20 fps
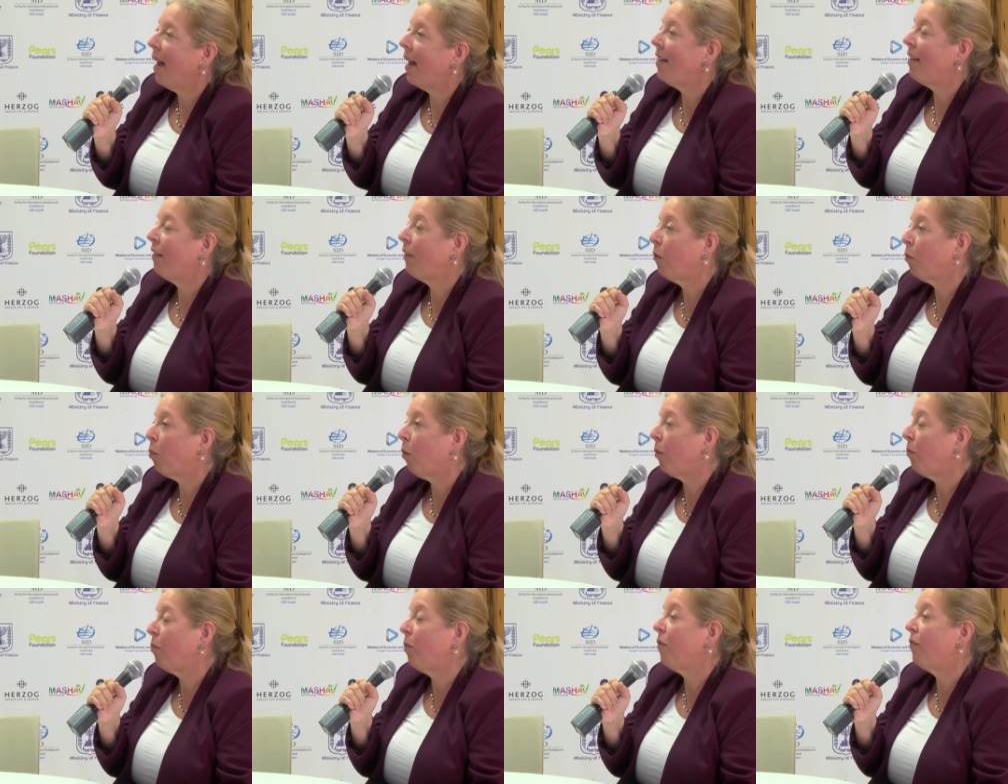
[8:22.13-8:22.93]
And this is
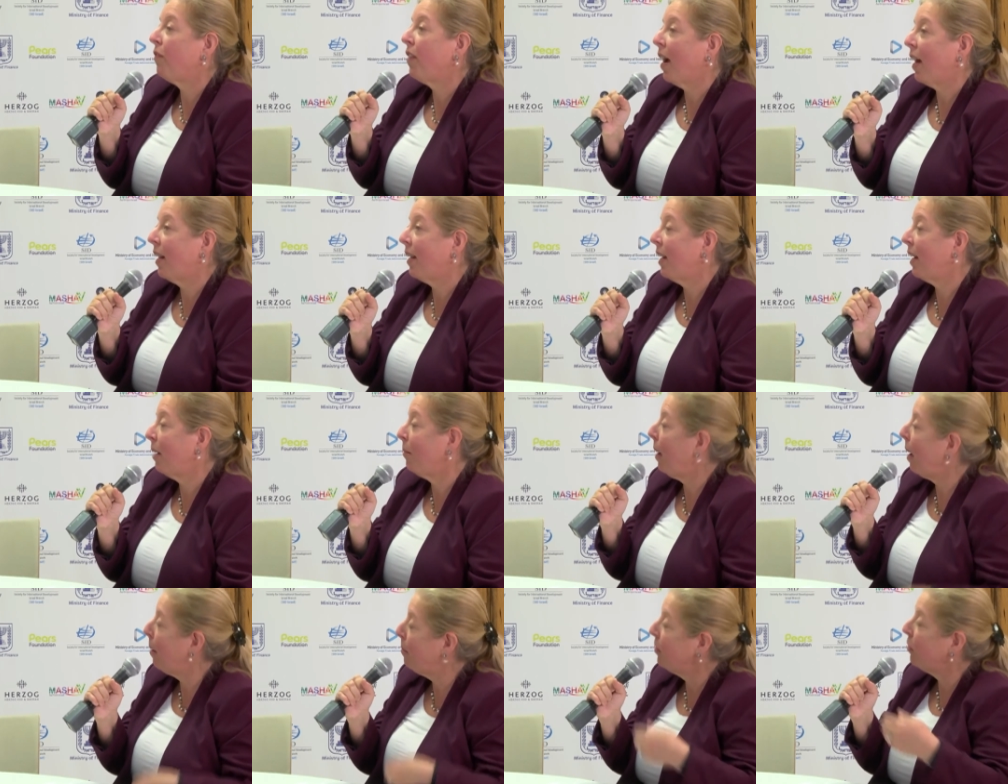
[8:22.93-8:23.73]
what we've done, and
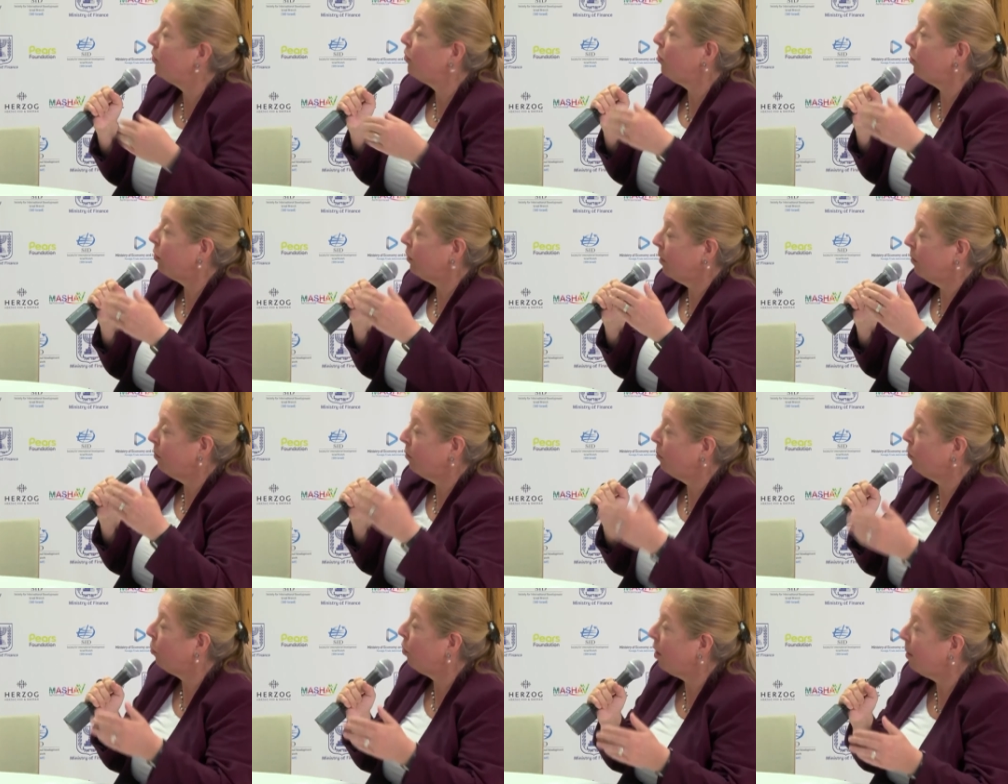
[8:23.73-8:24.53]
I'm happy to talk
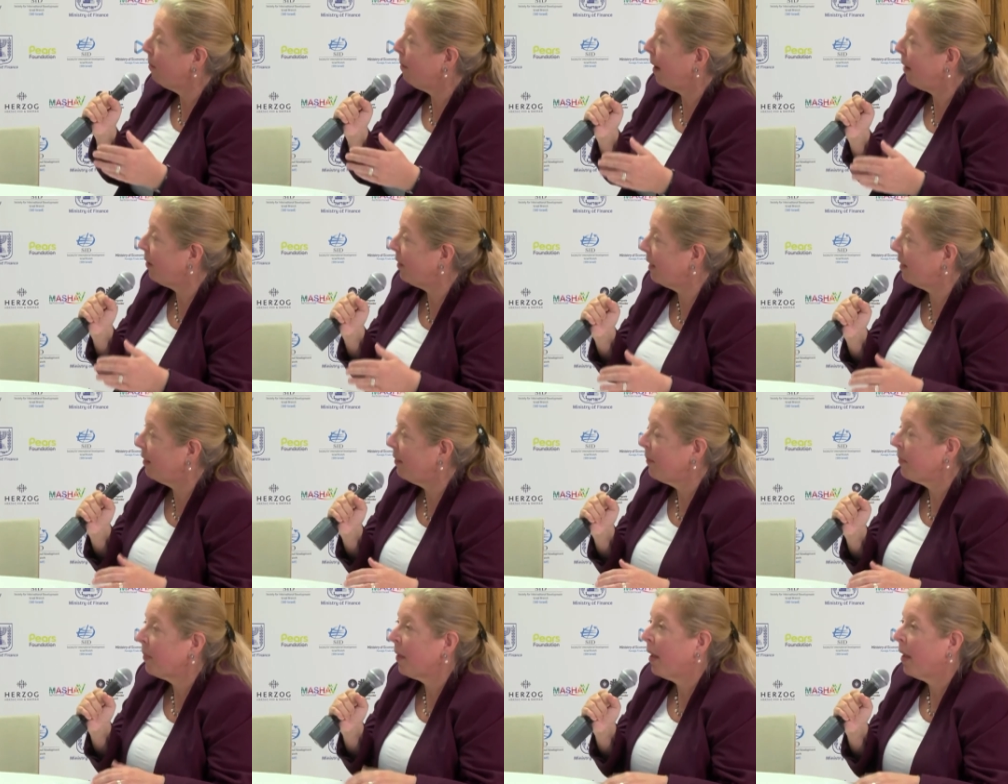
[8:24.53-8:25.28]
some more about it.